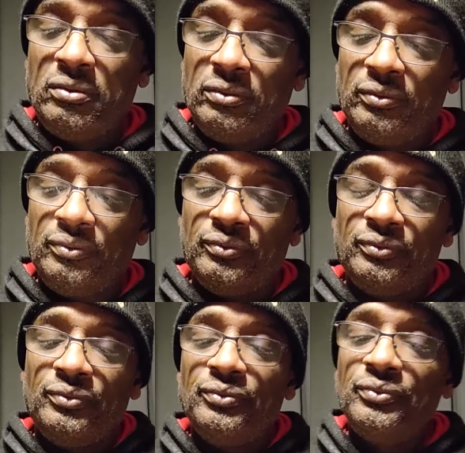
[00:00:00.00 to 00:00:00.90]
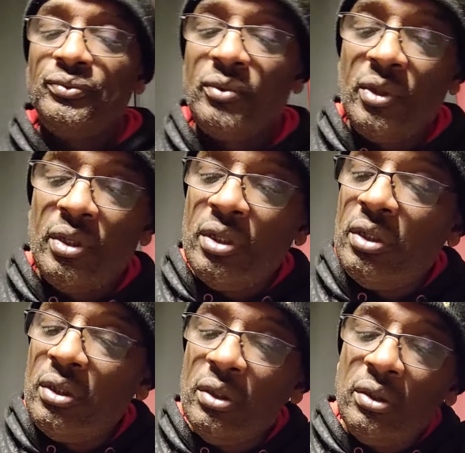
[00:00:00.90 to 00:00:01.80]

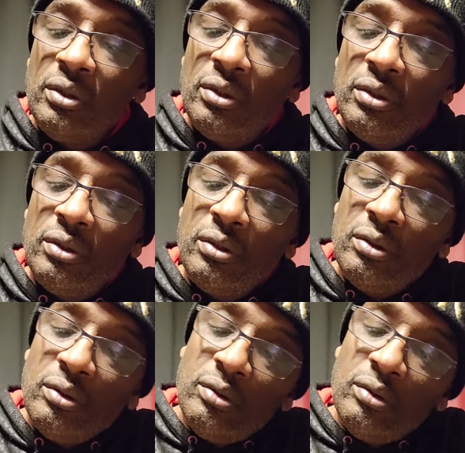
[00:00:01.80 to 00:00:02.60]
(silence)